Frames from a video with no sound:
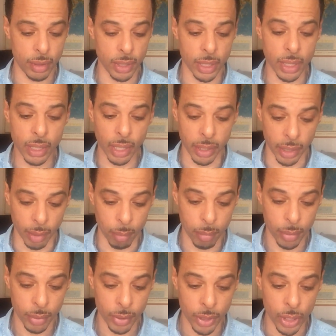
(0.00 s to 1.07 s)
He got
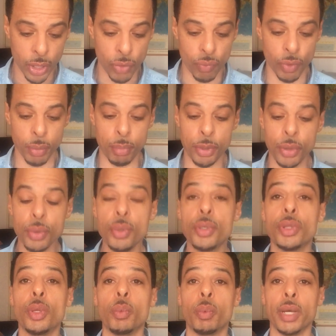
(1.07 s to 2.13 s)
up,
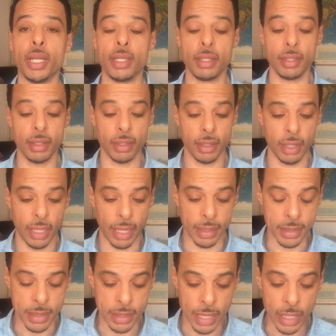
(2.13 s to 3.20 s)
rebuked the wind,
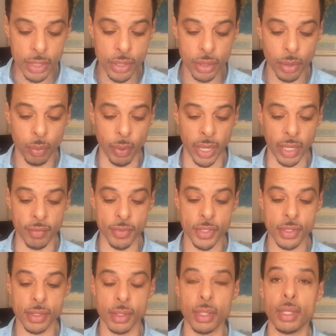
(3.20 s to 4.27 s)
and said to the
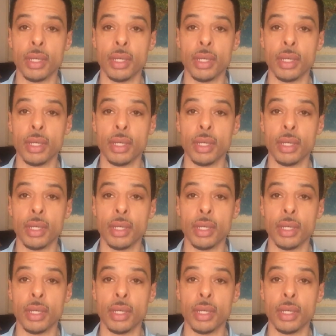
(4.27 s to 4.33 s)
waves,